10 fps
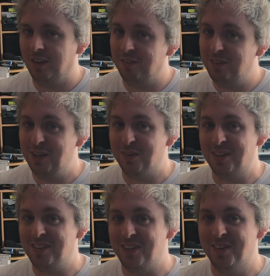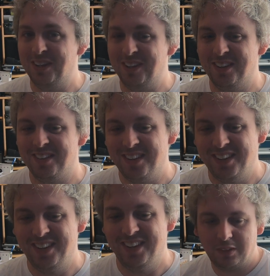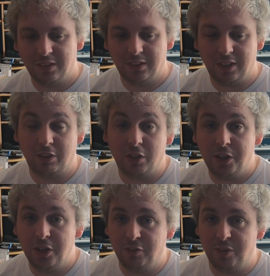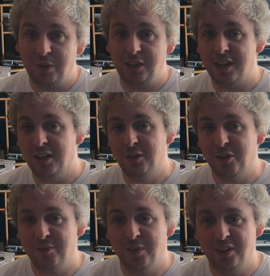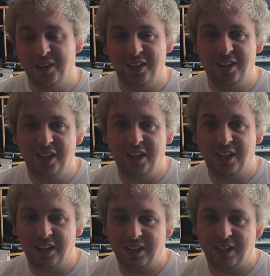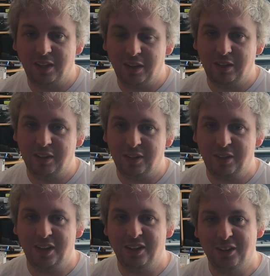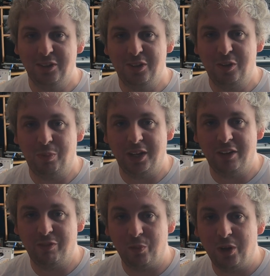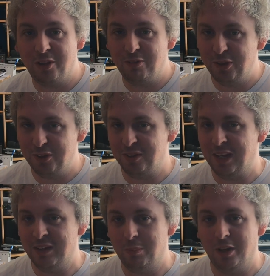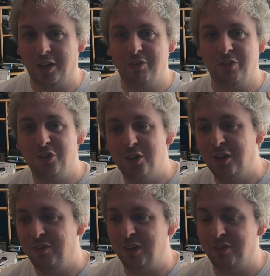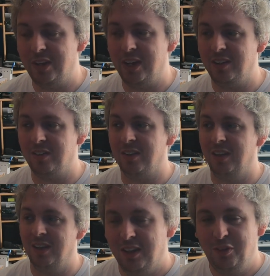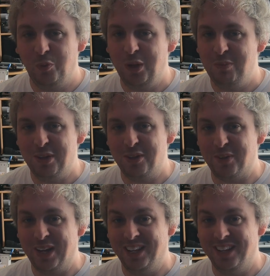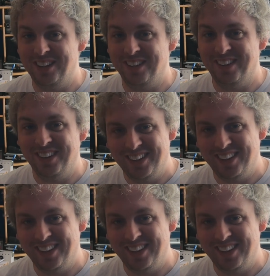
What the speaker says: I really want to see what it does. I was lucky enough to meet Dan Goldman, and he did a good display of what the Rhodes is capable of, showed off the effects. It's way beyond what I can do.